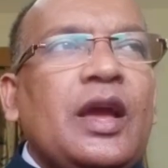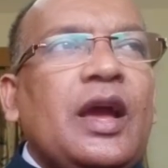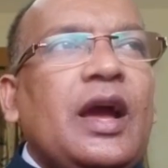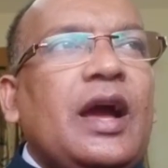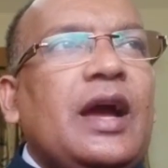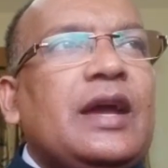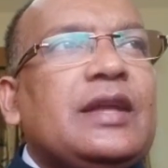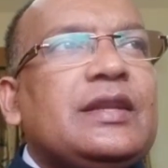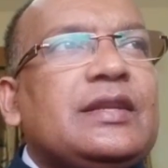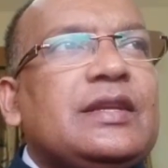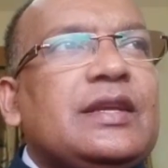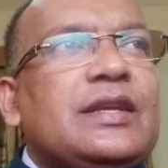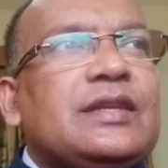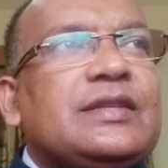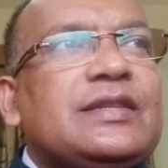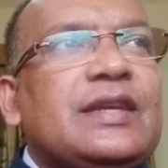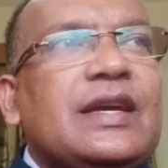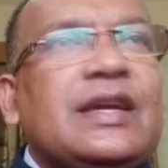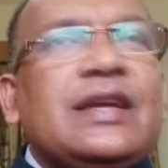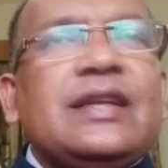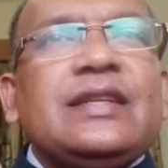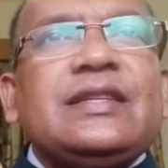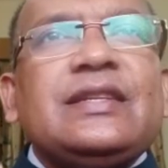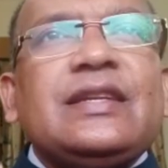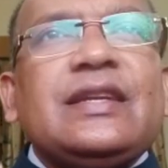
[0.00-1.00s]
And the
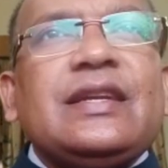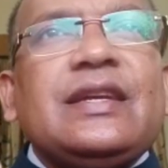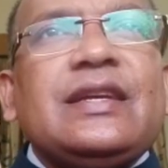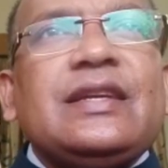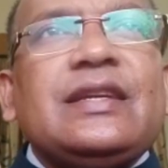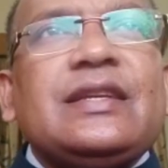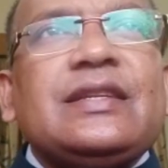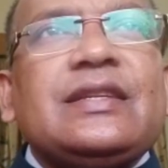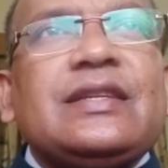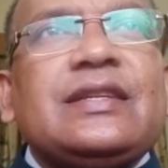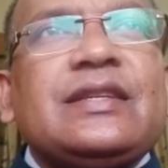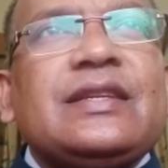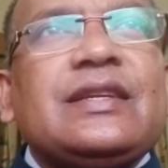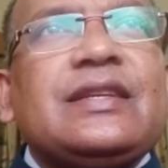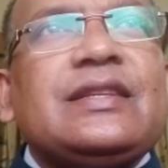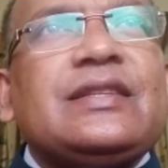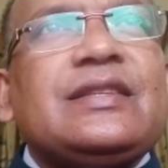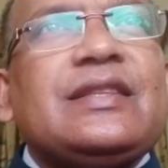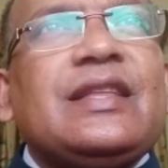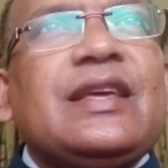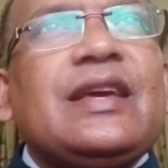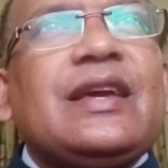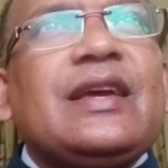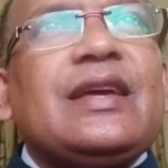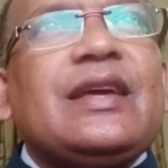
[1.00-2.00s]
second thing
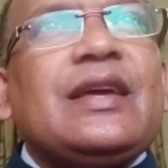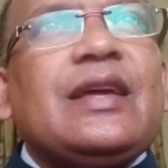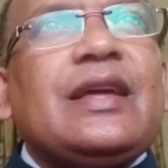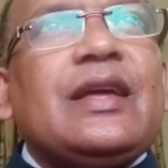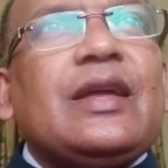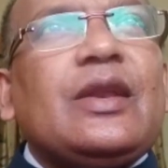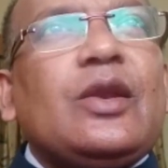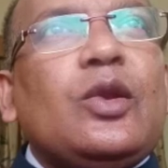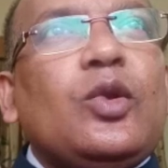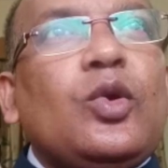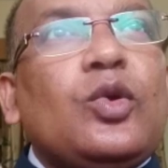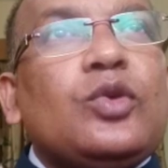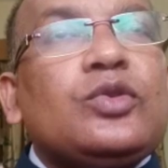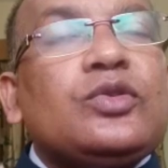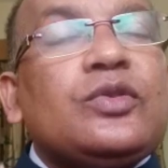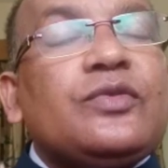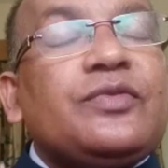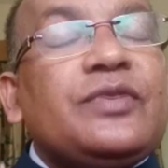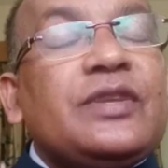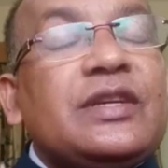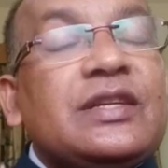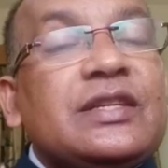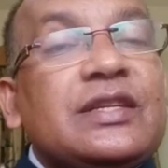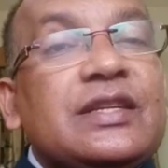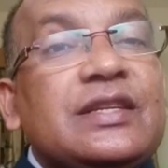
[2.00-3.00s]
is the loss
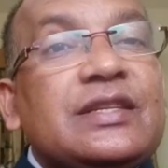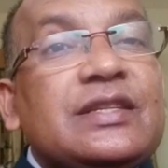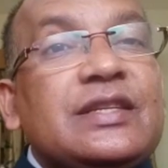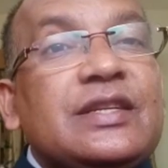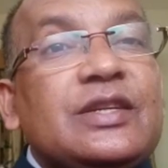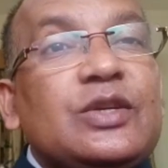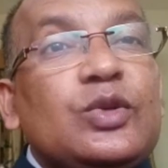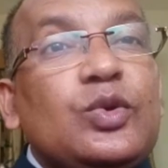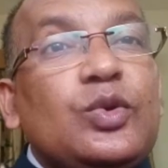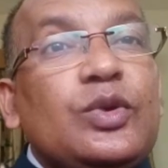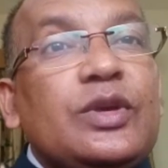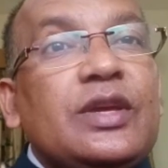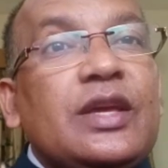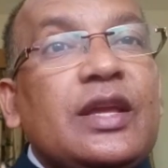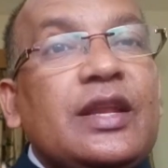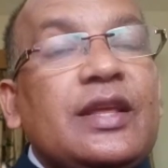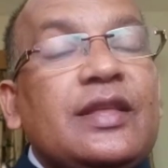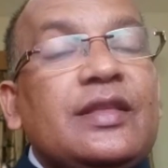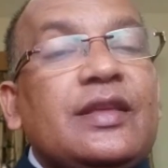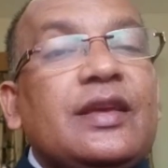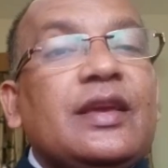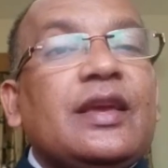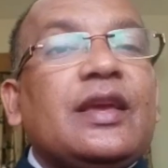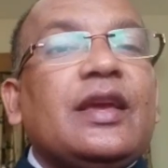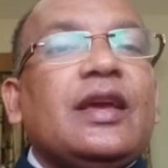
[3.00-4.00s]
of interest in doing
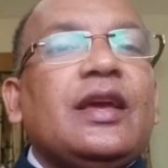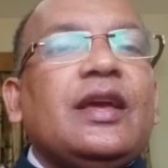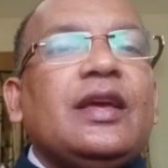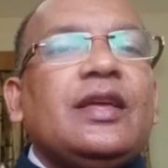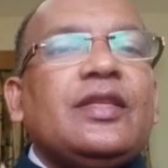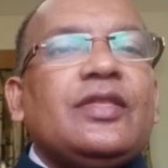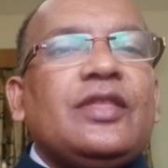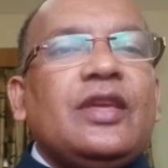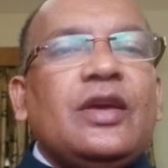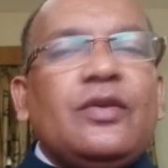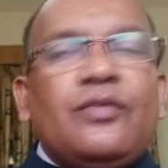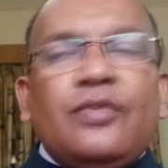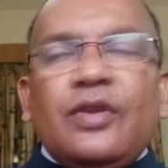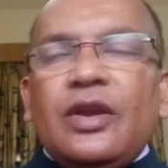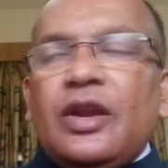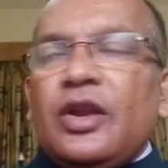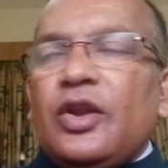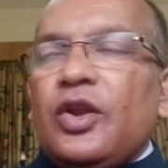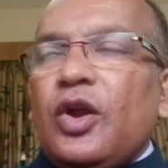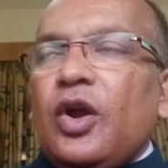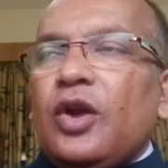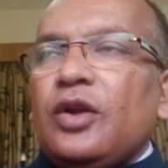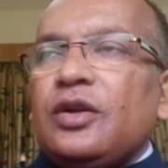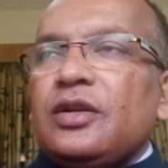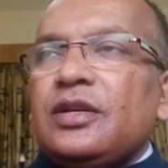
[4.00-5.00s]
anything. They will
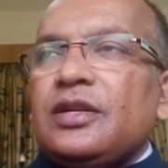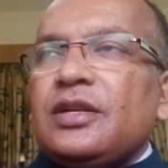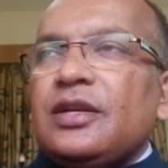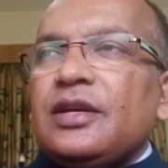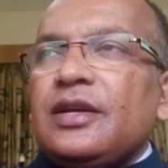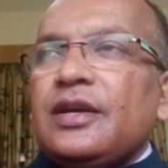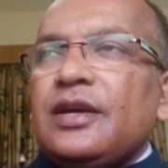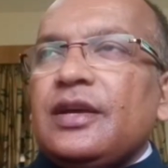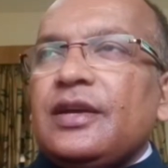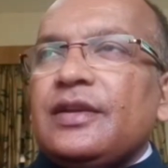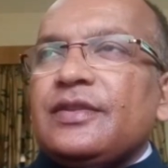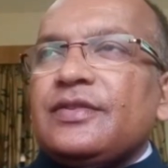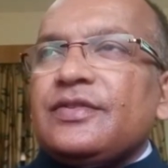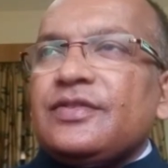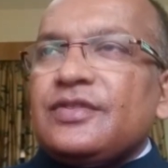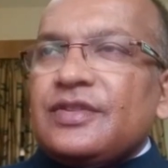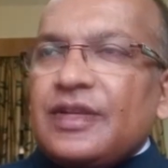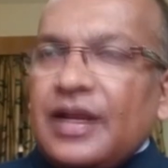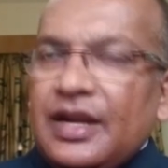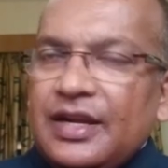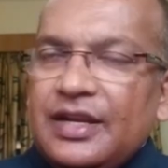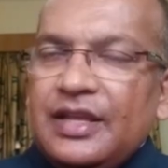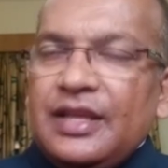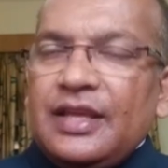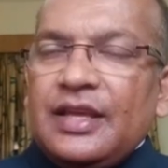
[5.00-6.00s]
not
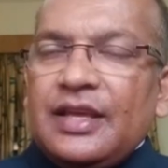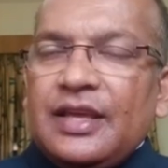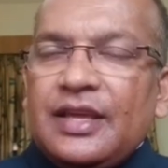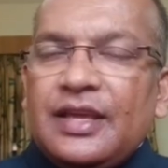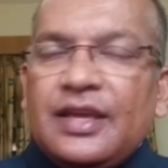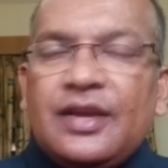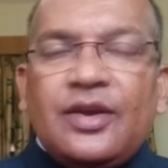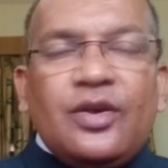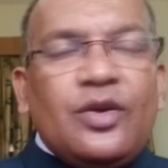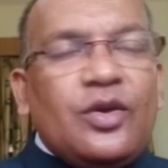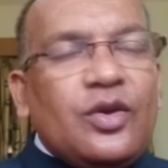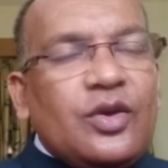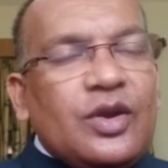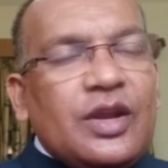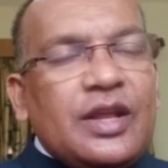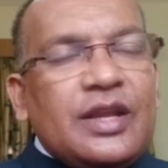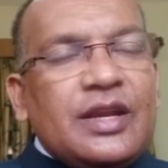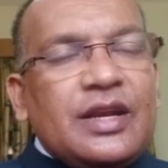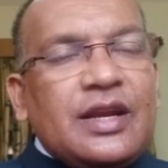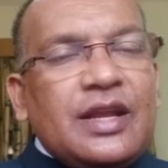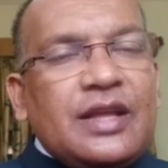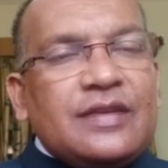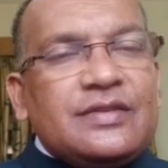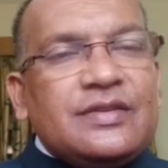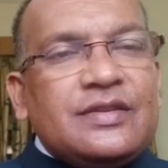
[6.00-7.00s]
study
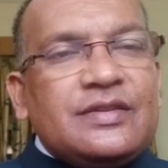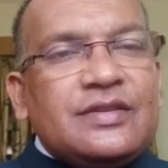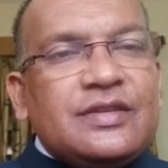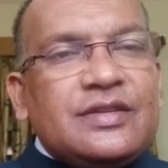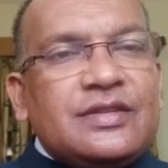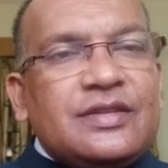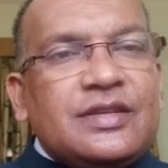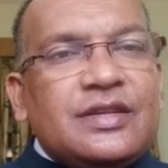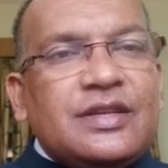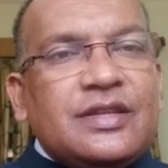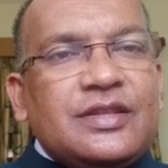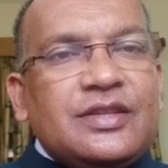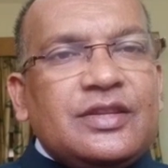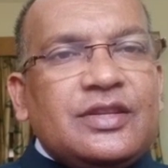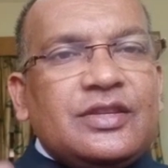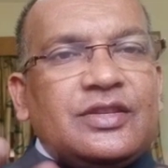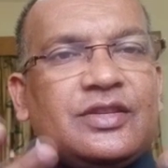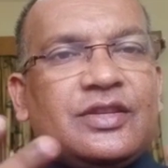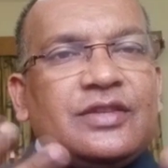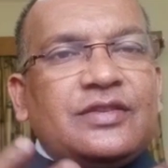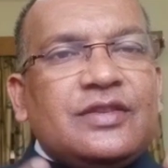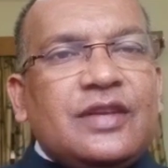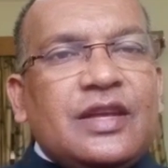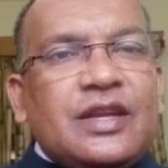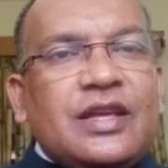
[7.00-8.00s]
online classes, etc. The
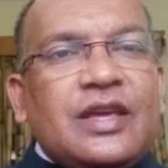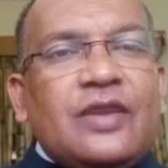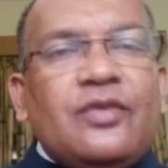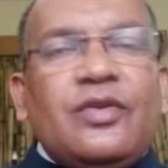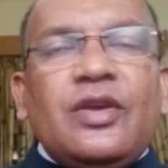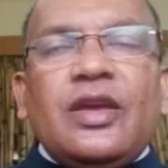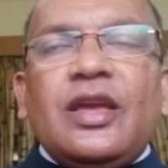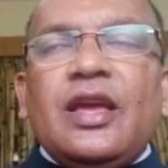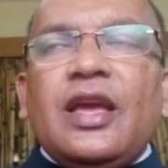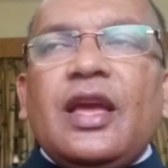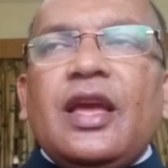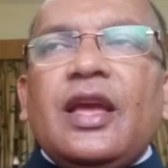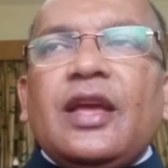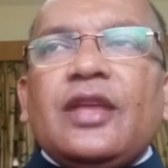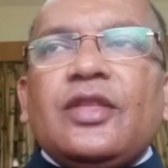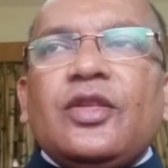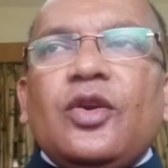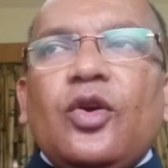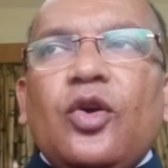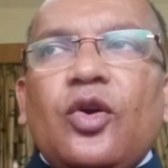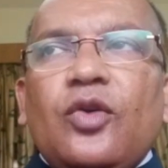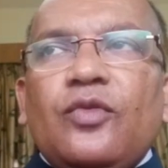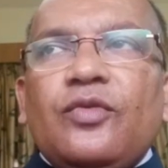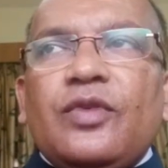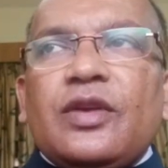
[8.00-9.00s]
teachers are giving, the
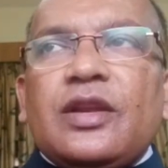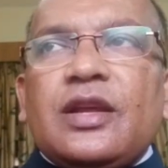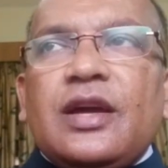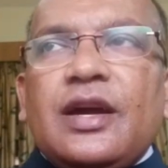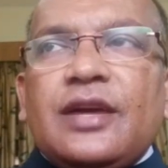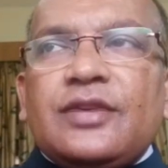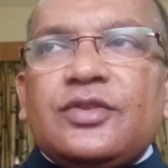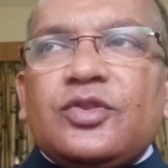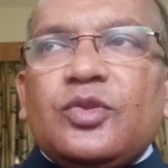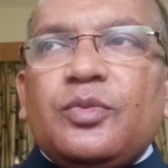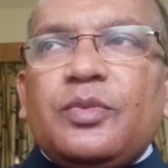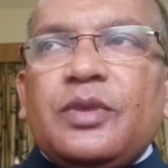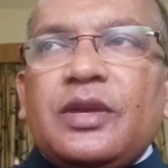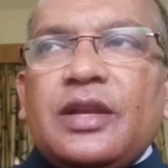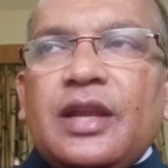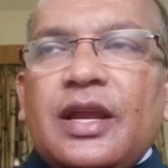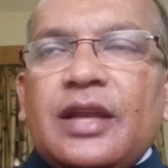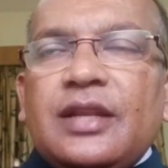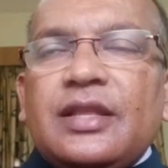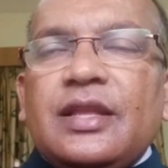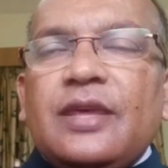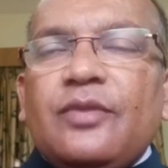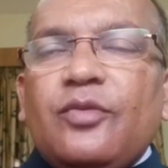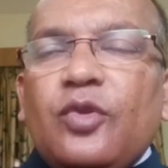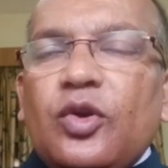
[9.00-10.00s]
homework has to be
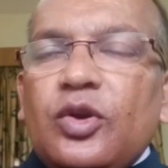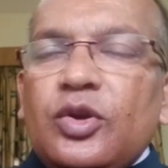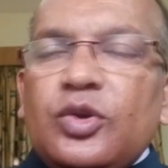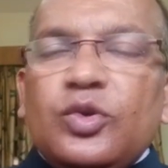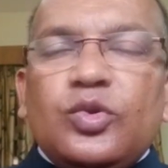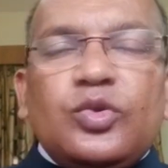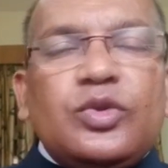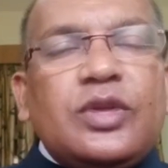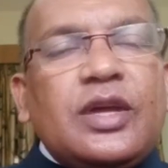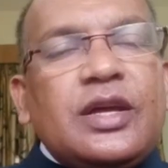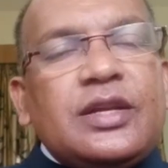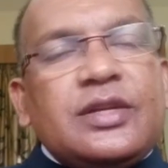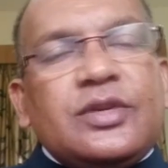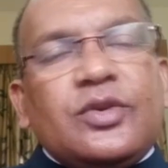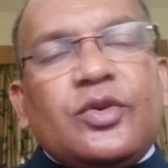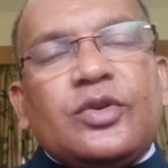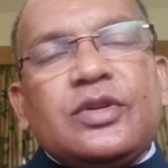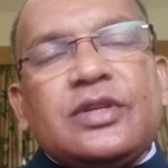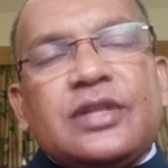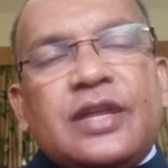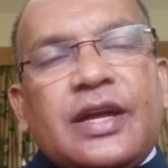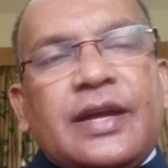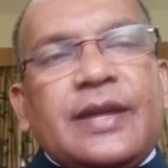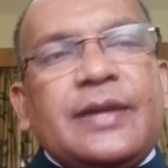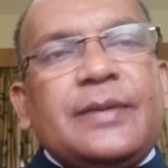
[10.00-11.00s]
done. They won't do that
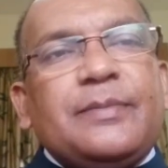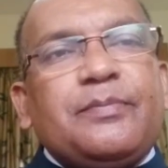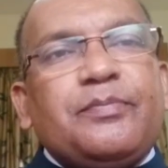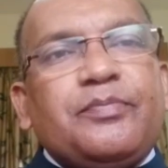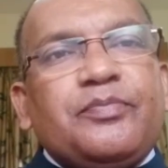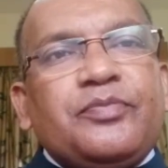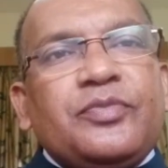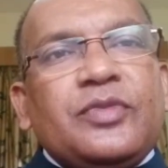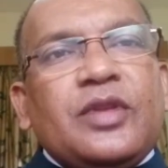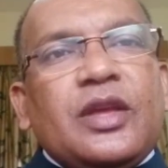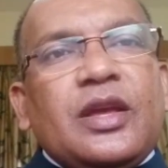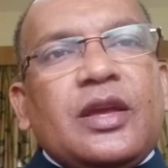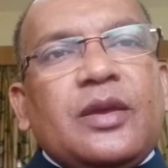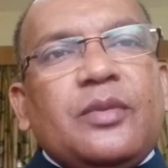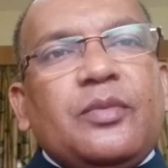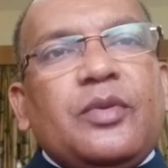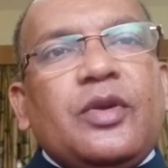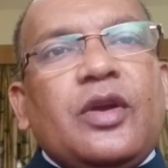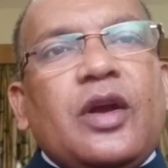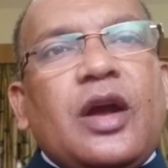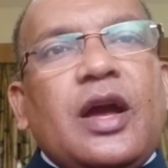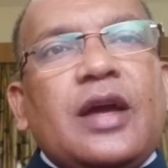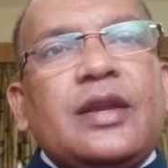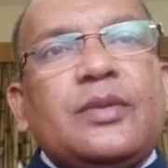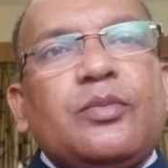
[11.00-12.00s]
on time.
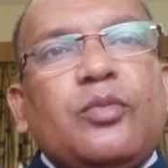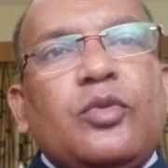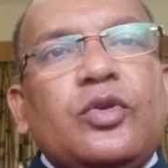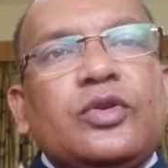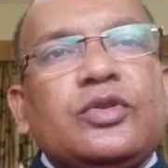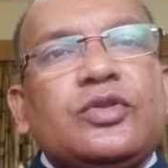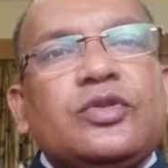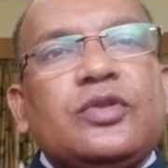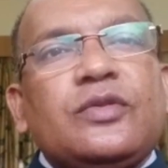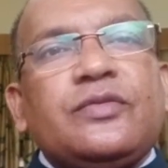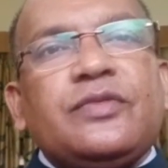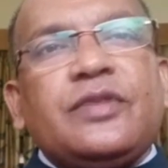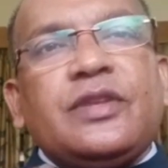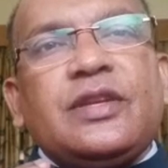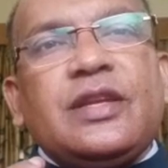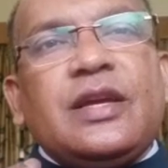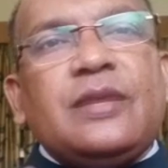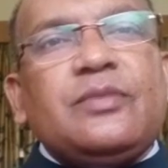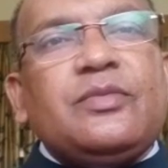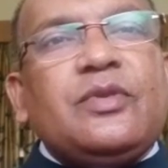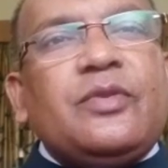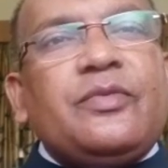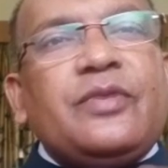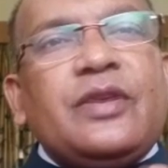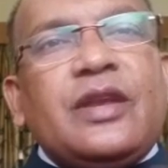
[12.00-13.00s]
And most of the
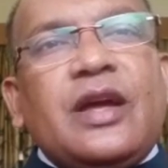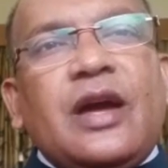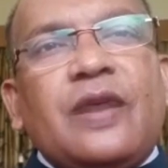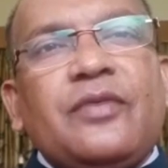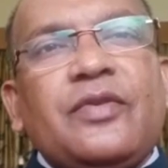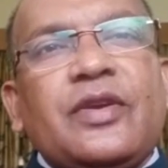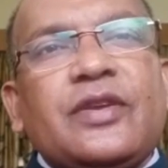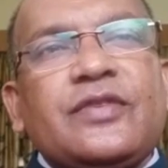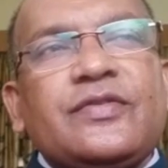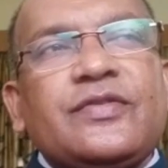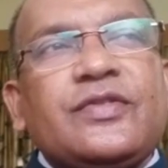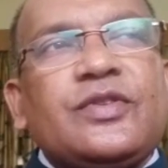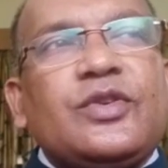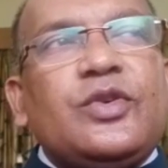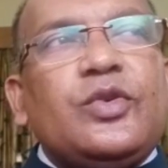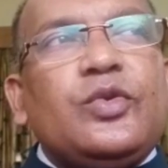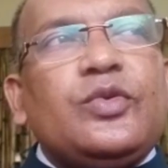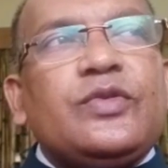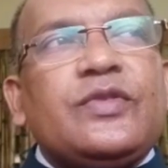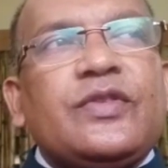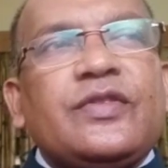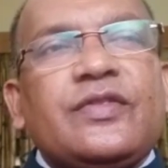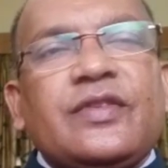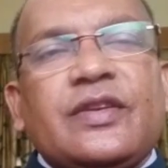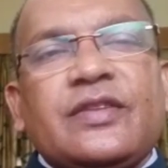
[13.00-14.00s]
time they will have
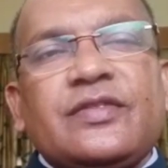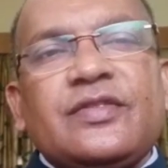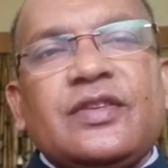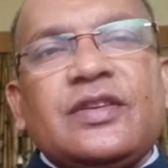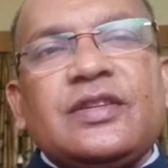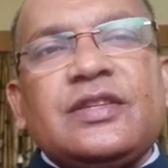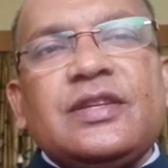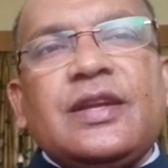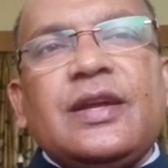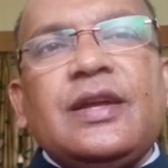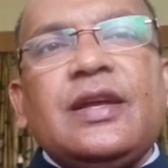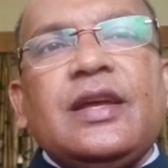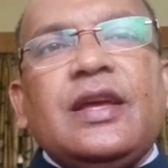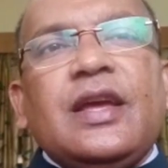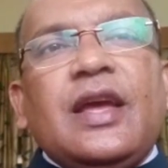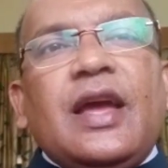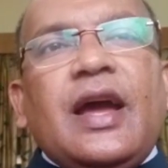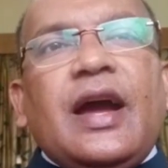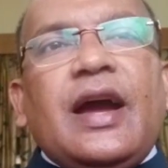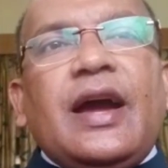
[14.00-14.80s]
excuses, etc.